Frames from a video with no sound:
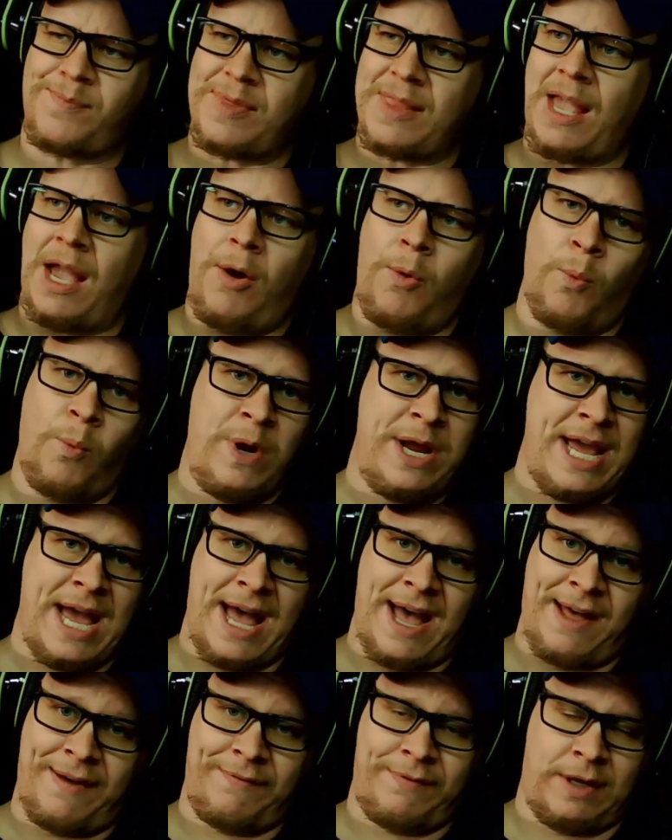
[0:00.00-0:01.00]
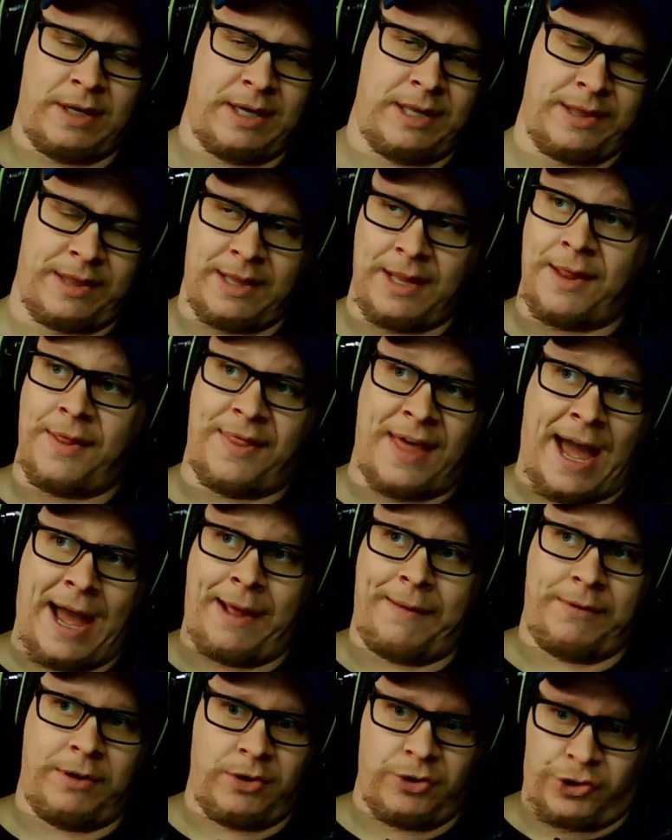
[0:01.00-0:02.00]
We have
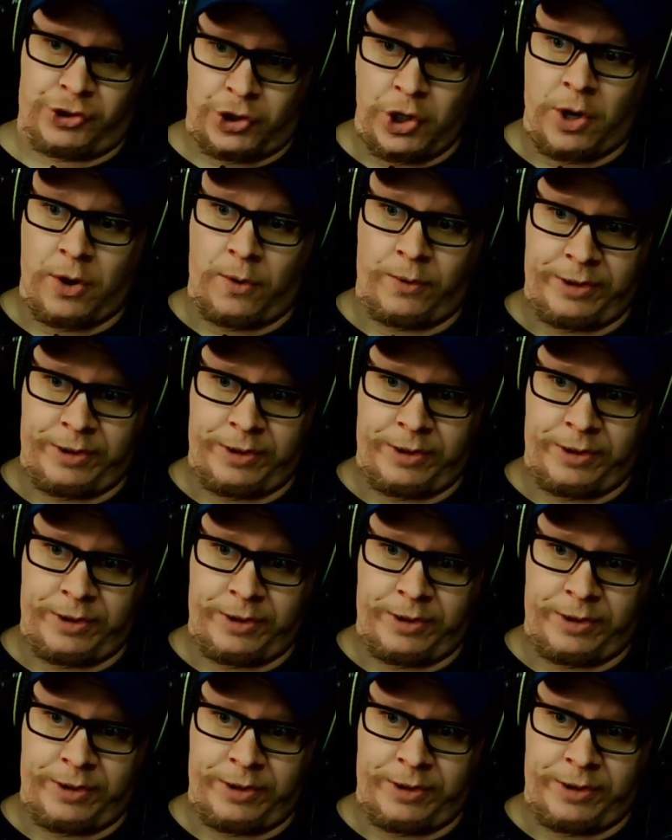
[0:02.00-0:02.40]
that show,